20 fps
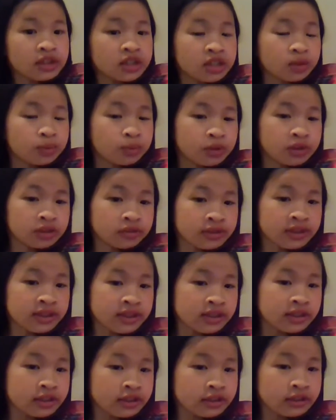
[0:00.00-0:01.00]
you put it right
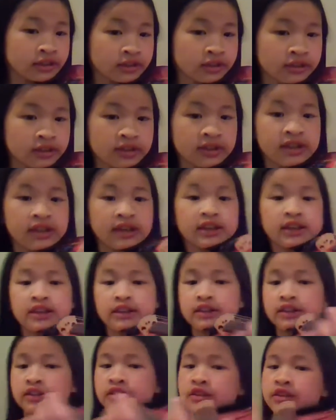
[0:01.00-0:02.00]
here,
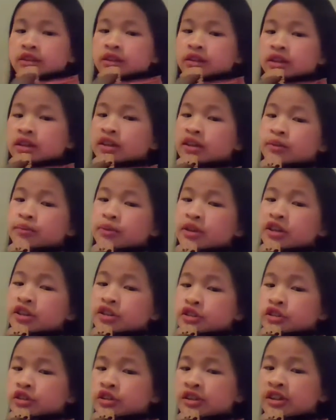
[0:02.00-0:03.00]
and make
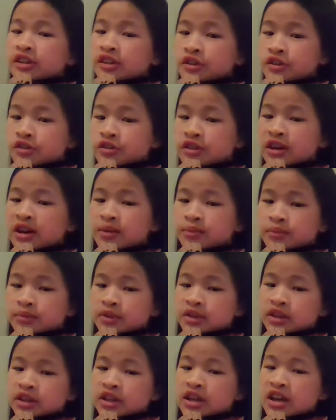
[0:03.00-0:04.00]
sure that your thumb
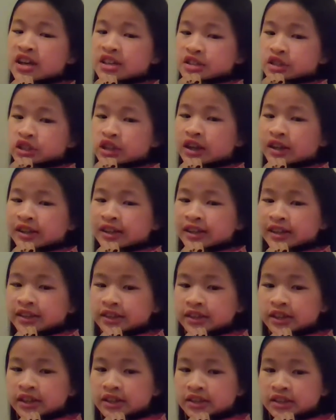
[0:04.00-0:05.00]
is not like
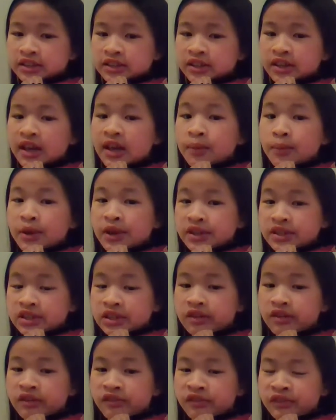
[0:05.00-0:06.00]
this, because
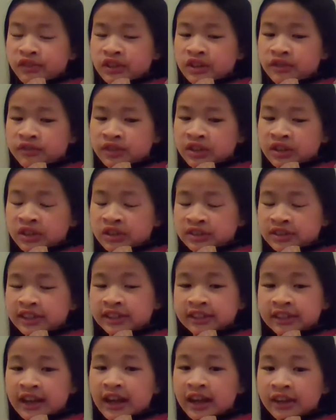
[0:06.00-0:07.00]
if it is
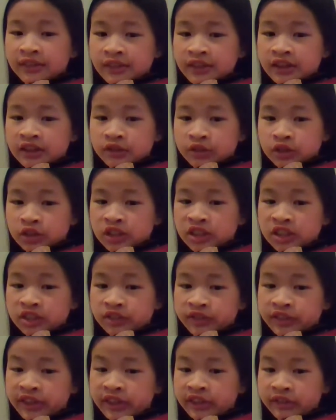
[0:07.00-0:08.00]
like that, then it will
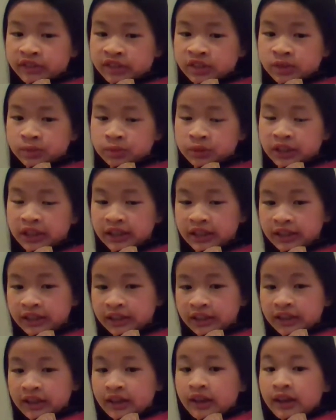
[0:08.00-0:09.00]
interfere with your playing,
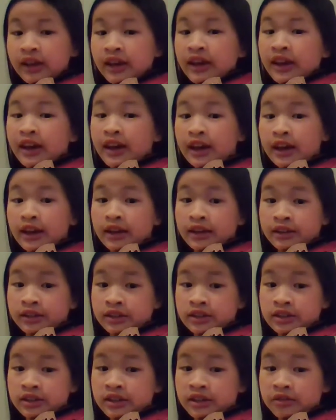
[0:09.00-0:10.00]
and
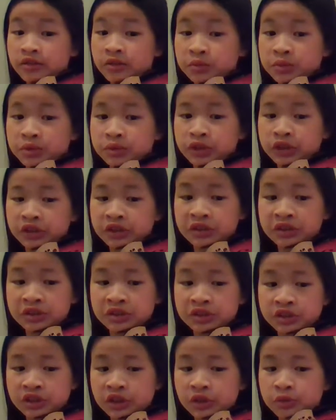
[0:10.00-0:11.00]
that be good.
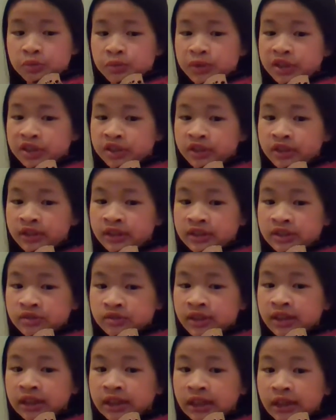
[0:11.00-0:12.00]
So make sure it's
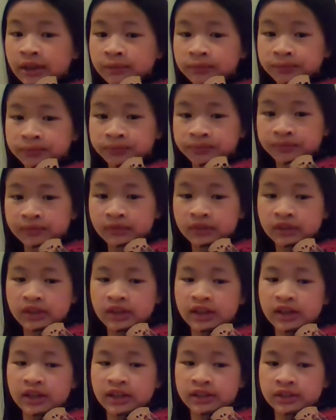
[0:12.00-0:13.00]
right there,
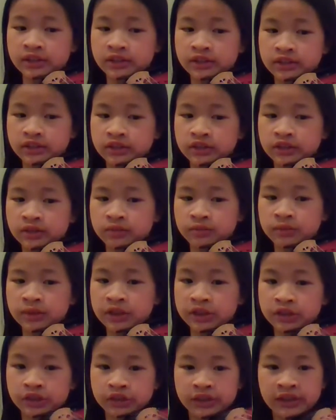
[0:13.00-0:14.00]
and make
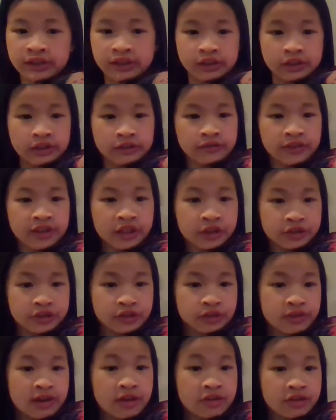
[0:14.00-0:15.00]
sure that your fingers are
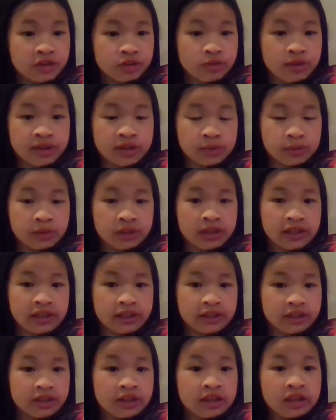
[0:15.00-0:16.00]
rounded when you're
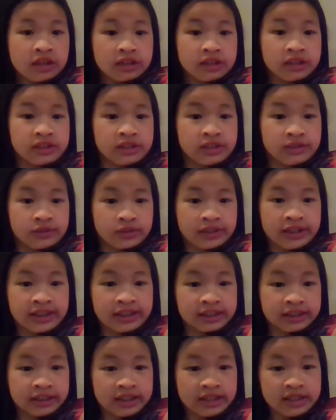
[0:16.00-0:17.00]
playing, because if they're
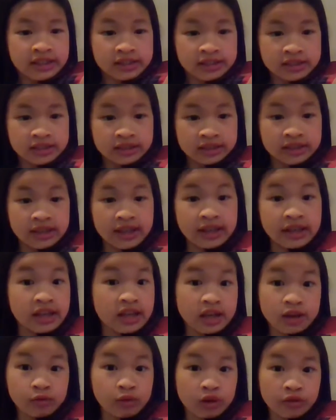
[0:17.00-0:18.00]
like this, then
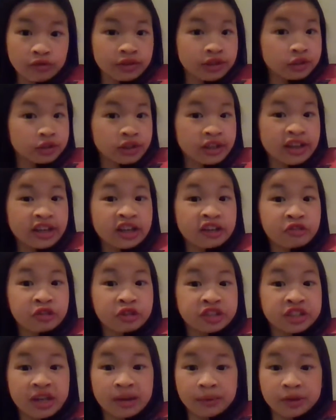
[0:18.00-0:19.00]
it won't feel good and it will
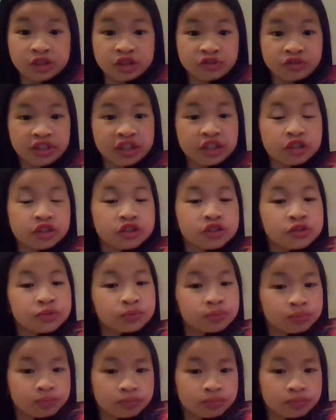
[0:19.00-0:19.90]
damage your fingers.